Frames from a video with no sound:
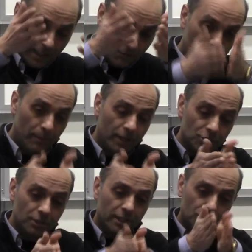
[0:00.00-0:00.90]

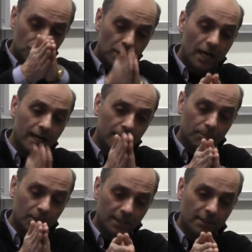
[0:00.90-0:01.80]
information that you got at a
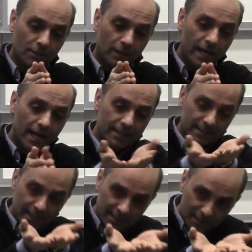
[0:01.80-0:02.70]
particular
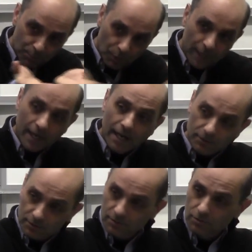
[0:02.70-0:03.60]
X gets spread
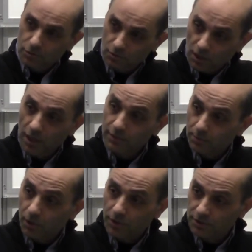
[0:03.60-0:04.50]
out to the other
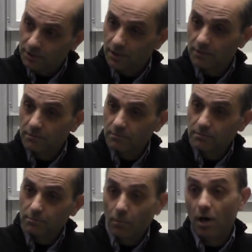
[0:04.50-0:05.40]
parts of the
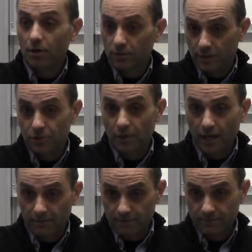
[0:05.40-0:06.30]
model that you
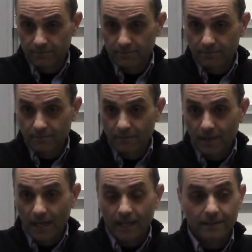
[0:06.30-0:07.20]
have.
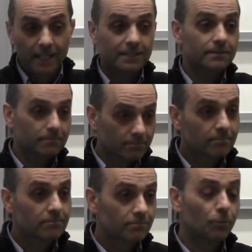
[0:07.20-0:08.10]
And that's
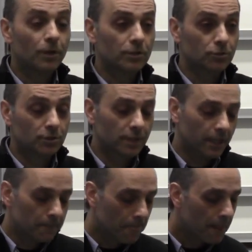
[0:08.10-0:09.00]
what we're going to do
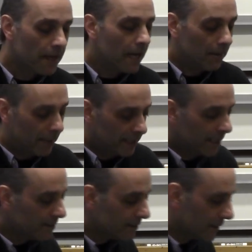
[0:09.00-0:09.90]
today. And by the
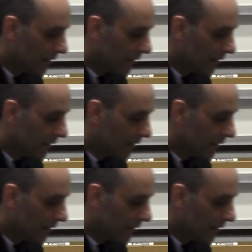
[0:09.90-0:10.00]
end of the